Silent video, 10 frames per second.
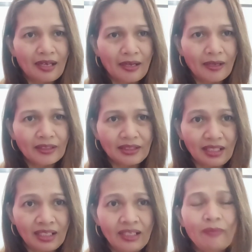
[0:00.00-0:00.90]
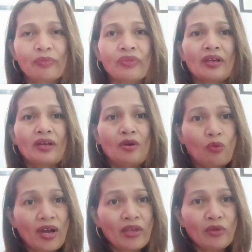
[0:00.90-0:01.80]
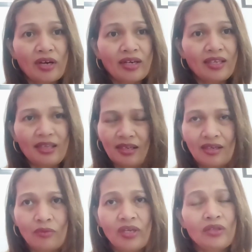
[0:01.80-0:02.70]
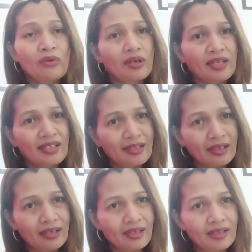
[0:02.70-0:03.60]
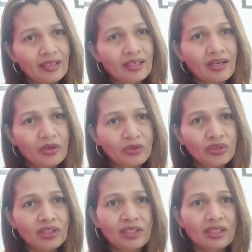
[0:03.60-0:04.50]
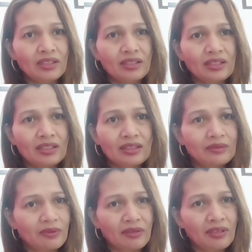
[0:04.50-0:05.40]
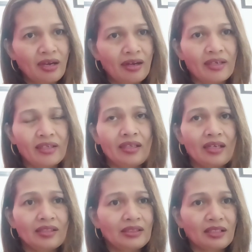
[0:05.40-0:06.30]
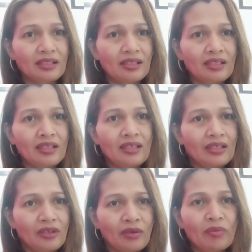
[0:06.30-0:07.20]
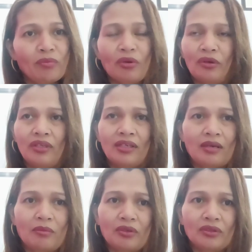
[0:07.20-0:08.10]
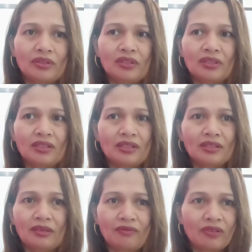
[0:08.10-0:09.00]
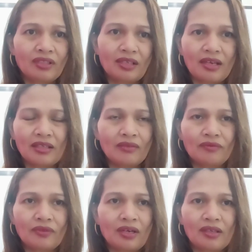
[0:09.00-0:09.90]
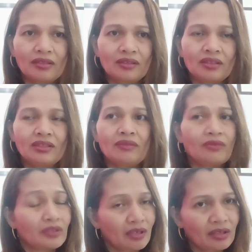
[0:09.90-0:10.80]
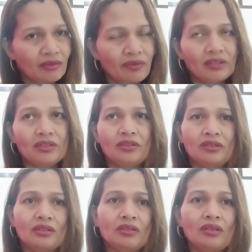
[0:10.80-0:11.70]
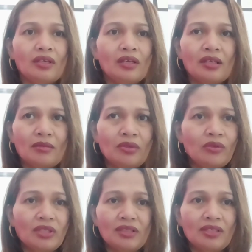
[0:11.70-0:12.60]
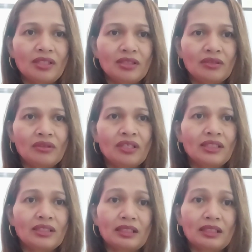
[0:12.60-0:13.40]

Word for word: see why you are here, why you are in the country, that it's very hard as you have employer about different kind of characters, different kind of attitudes. So number one reason is